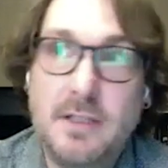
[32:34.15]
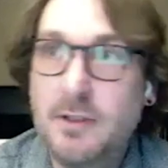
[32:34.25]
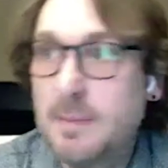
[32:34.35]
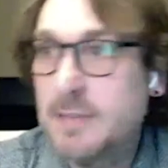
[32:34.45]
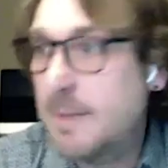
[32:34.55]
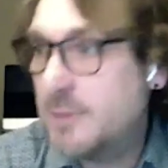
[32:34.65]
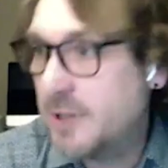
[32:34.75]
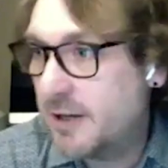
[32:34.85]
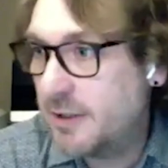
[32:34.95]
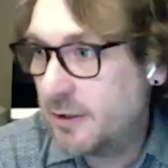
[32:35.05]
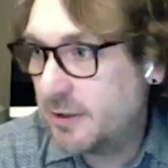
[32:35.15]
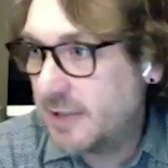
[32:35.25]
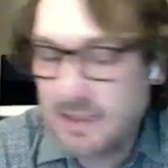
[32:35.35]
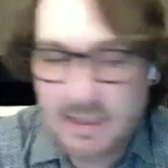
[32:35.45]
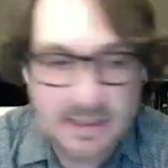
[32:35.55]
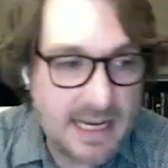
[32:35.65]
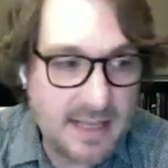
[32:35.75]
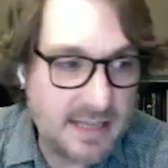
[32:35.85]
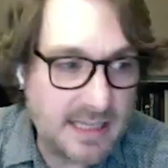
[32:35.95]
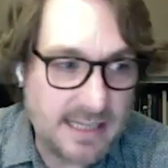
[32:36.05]
So sometimes you hear neuroscientists
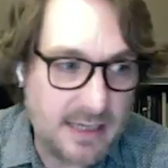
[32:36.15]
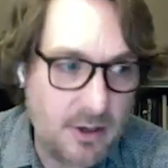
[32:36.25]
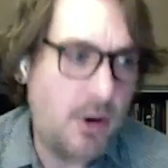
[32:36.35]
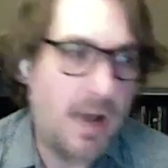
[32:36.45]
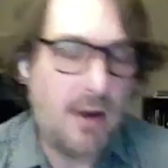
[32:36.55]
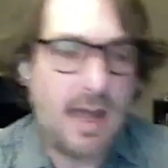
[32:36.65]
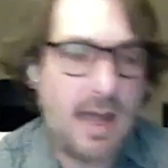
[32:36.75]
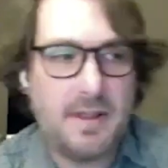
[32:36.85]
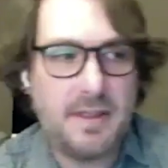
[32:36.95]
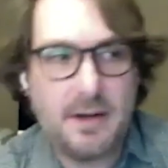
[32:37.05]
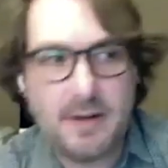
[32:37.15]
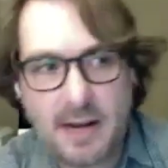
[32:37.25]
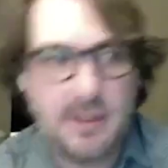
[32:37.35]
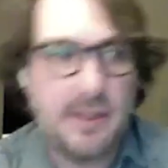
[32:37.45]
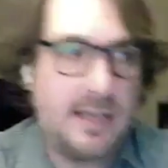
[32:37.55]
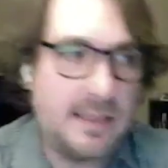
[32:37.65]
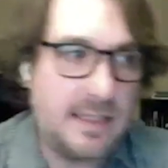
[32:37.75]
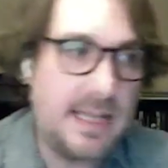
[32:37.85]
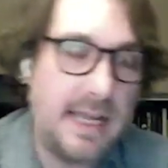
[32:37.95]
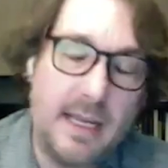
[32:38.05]
saying things like, oh, I don't have a theory, I only look at
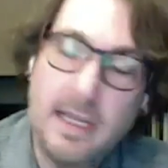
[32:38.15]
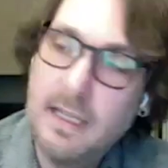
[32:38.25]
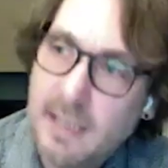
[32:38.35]
the data.